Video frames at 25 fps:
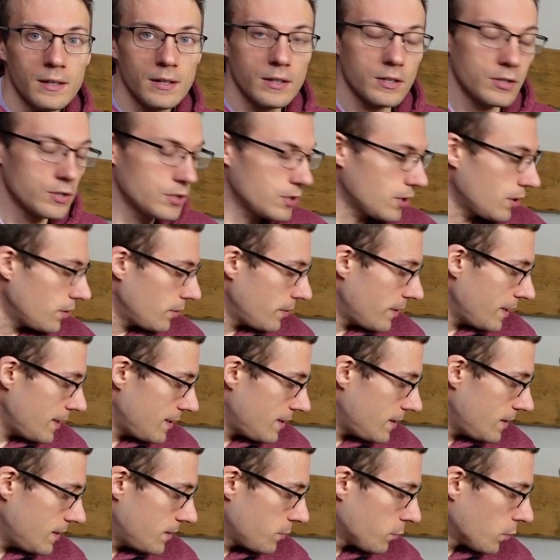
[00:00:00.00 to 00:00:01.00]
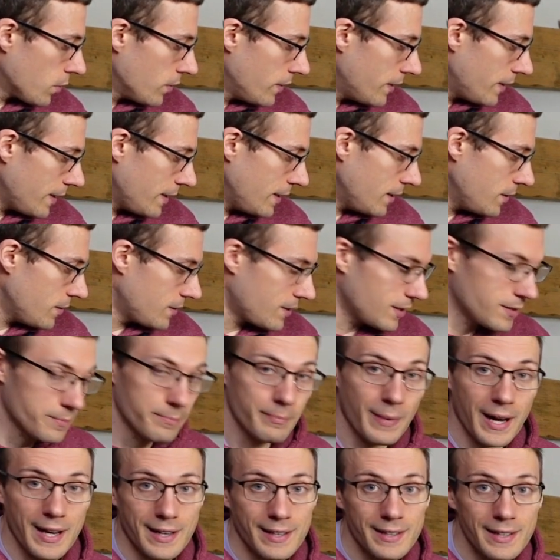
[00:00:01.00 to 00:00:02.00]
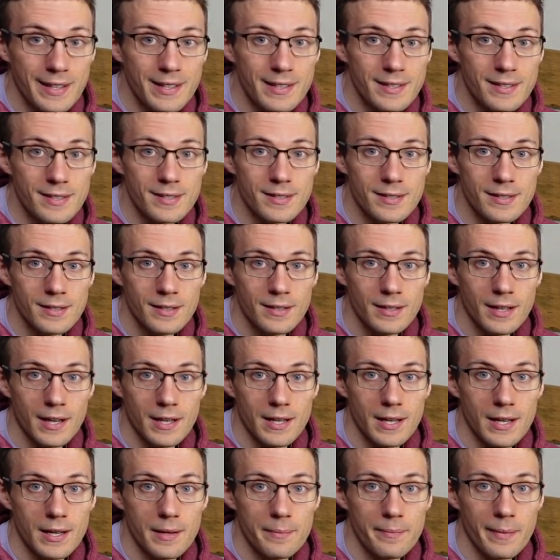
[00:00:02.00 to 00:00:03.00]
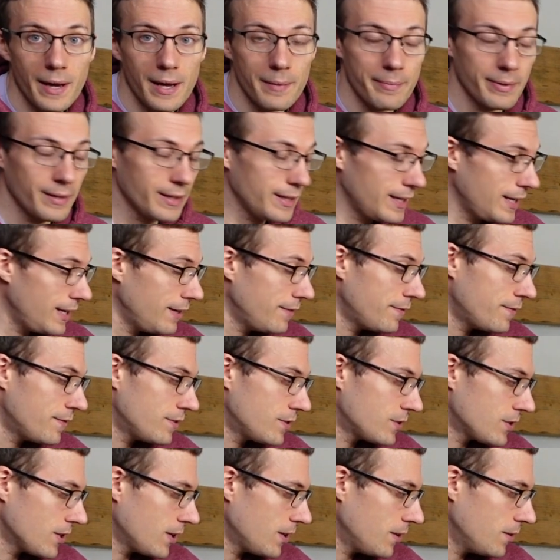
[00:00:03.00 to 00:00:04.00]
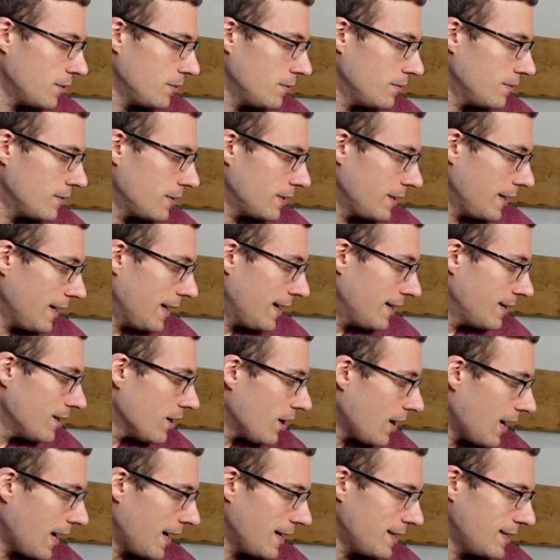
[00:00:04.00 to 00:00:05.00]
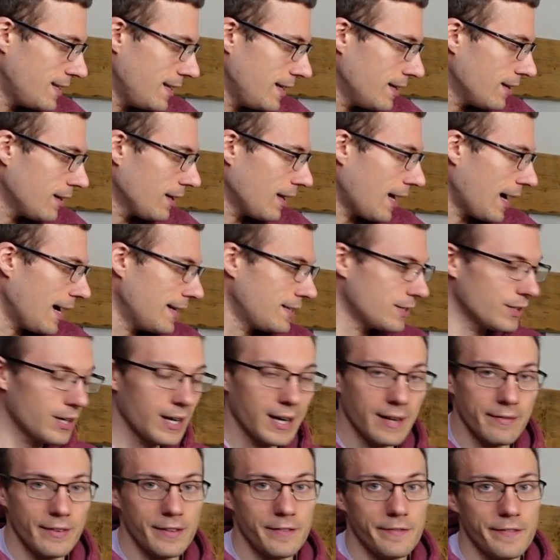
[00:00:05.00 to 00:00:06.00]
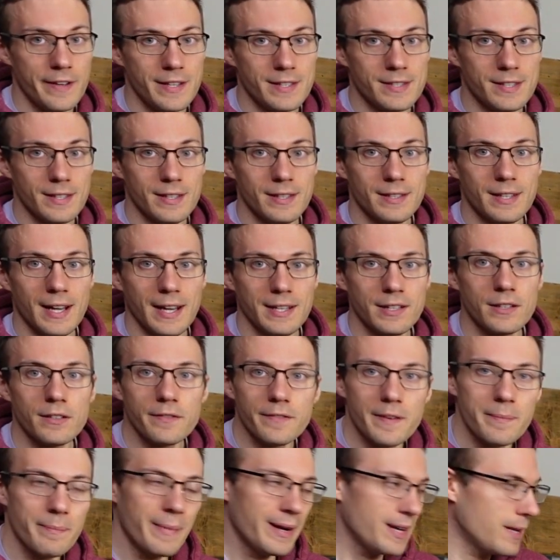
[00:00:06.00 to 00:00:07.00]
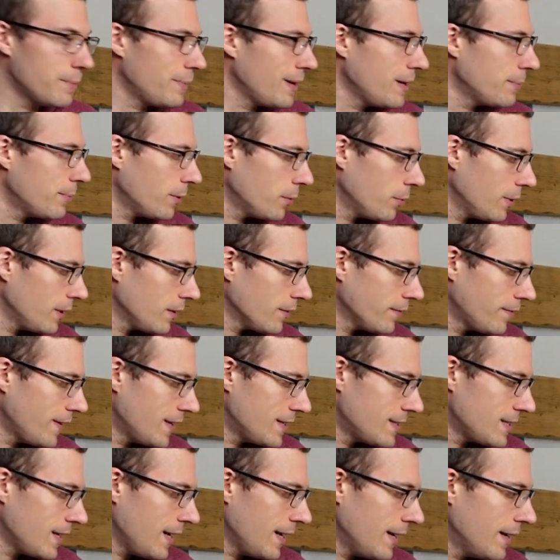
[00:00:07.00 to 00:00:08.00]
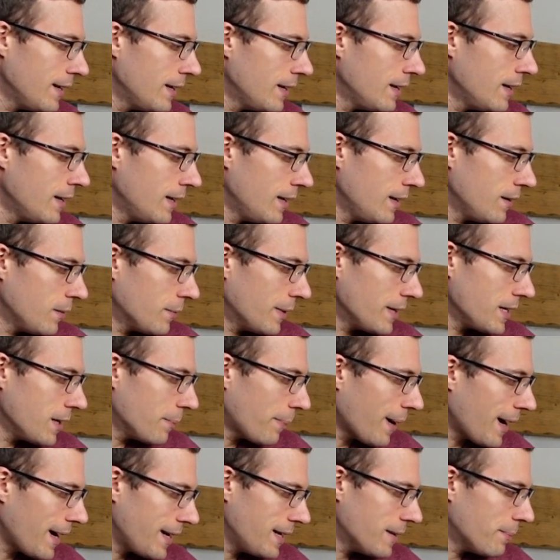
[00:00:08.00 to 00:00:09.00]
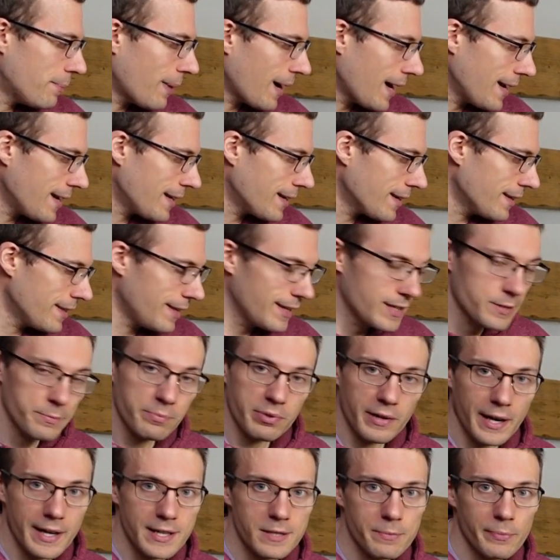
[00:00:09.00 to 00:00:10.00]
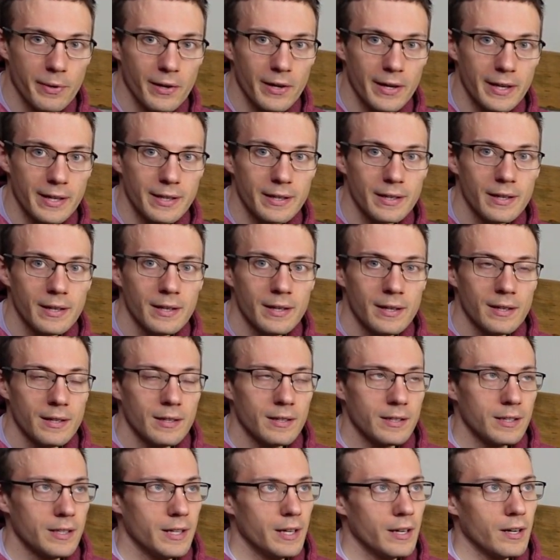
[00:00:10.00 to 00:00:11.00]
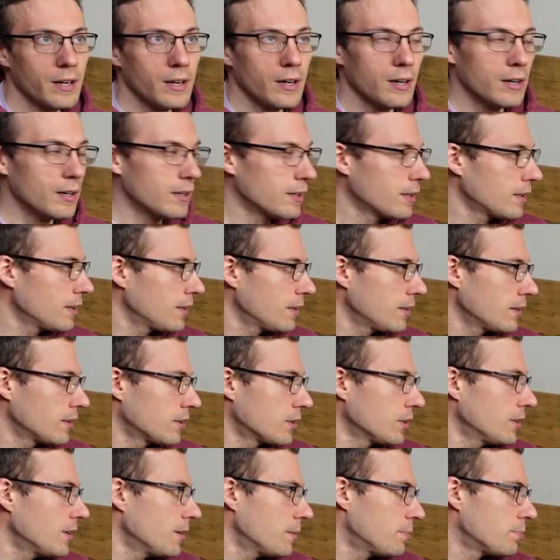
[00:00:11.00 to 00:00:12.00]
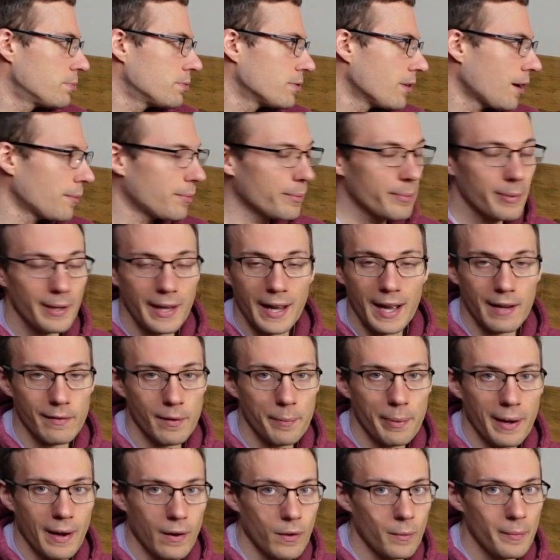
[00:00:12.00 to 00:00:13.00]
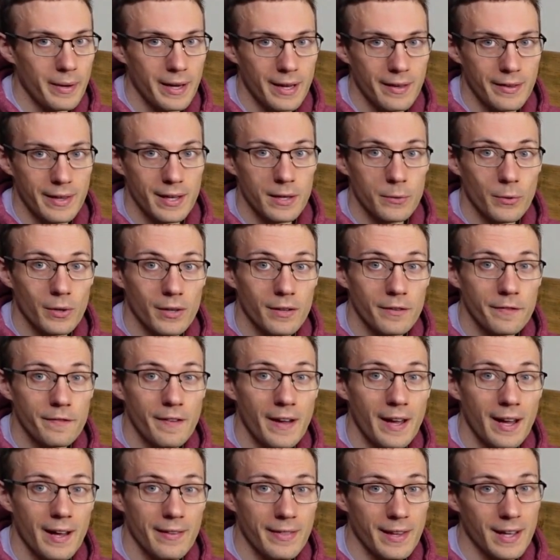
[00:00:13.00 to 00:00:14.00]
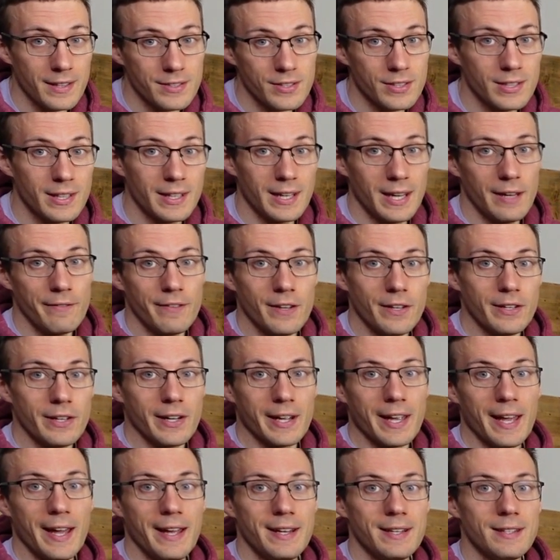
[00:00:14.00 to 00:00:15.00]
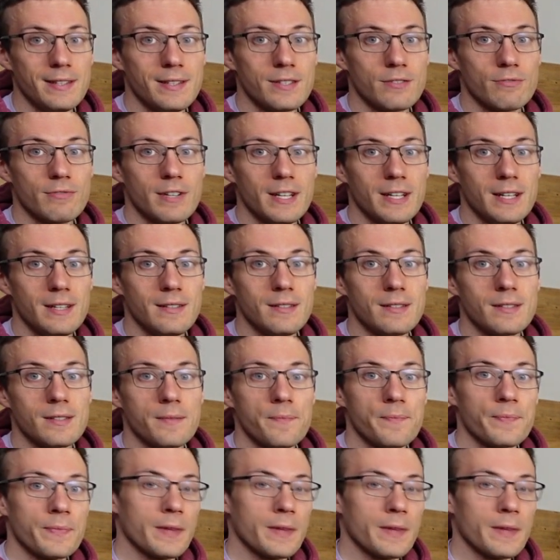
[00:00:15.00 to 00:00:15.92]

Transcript: So this is one that uses magnets, I believe. So yeah, not ideal. I don't have it fitted. I don't think many people will fit it. When you're buying a bike at this price point, you're gonna probably have a power meter that you want to fit, and that's going to give you your cadence readings.